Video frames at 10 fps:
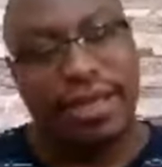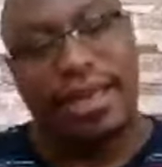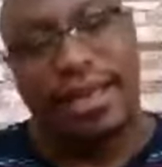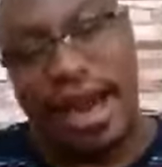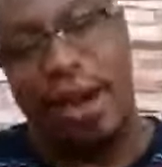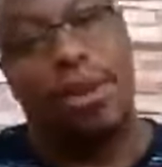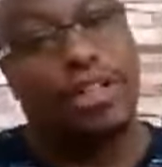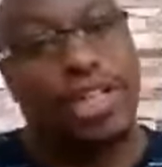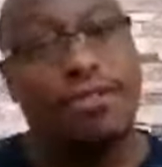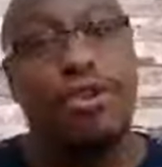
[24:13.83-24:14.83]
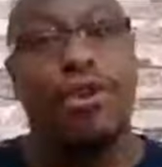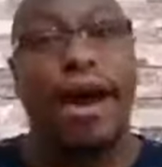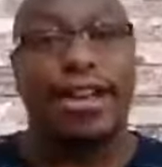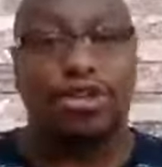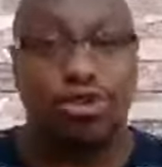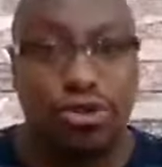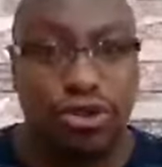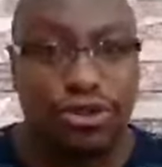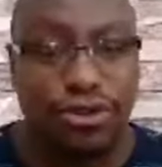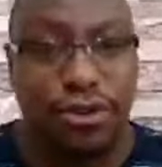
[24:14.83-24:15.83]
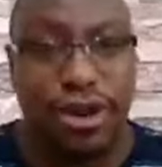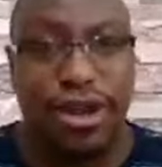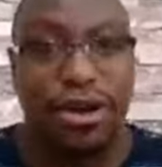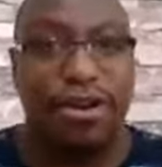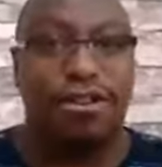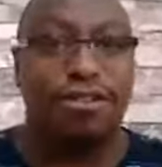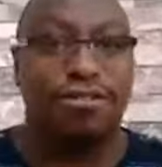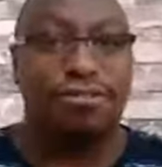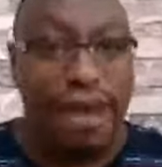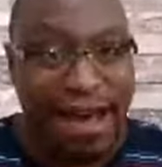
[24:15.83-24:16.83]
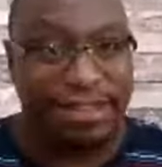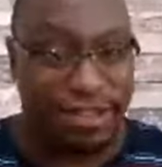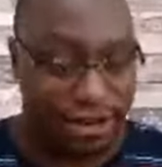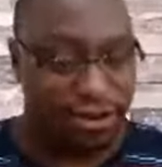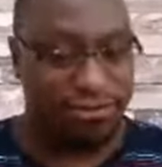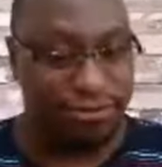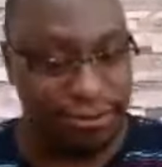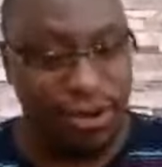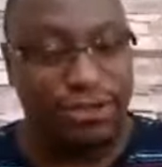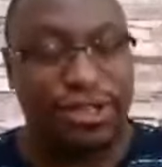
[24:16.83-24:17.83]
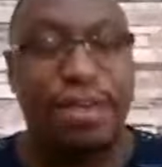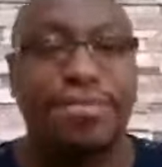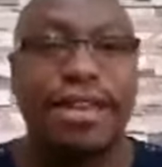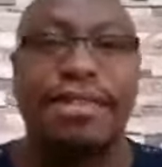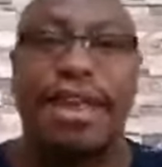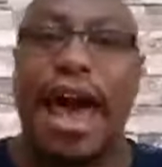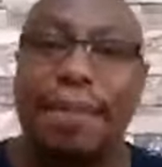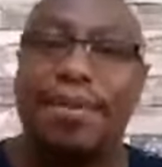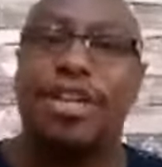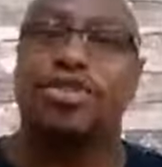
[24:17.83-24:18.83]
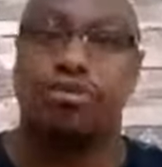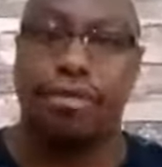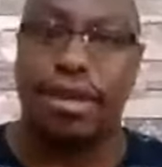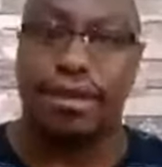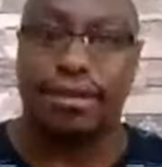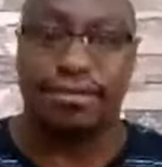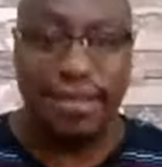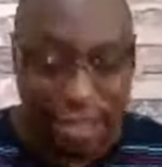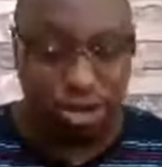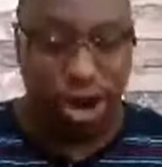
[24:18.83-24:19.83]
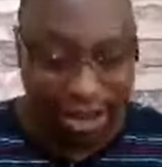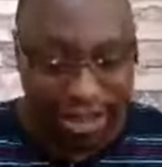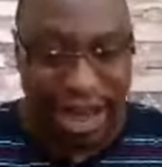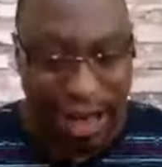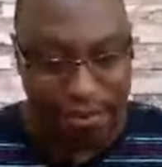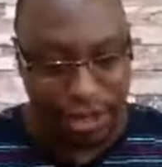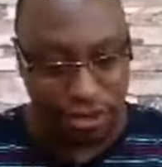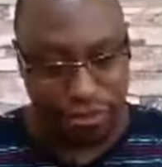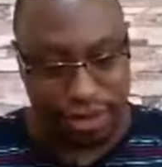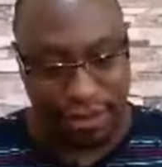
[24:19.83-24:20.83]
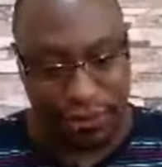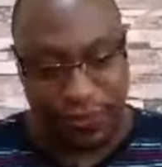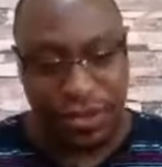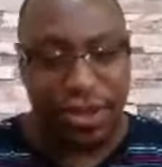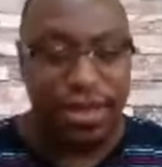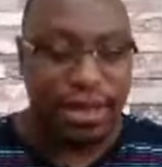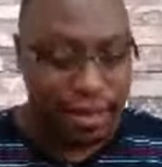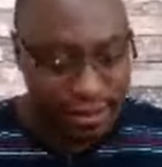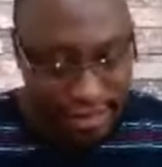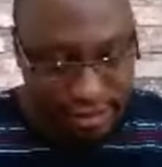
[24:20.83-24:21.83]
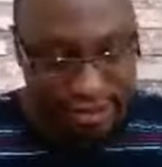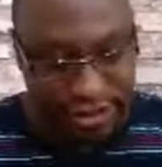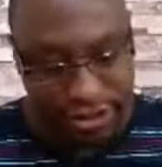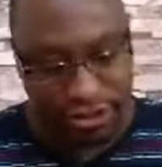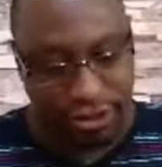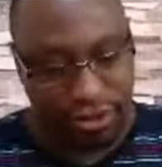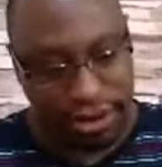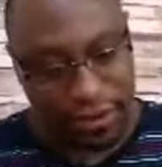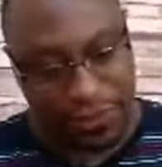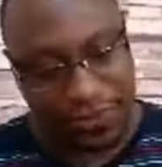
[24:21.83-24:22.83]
I will give you a true story of myself, of something that happened to me, literally that happened to me. This is the story.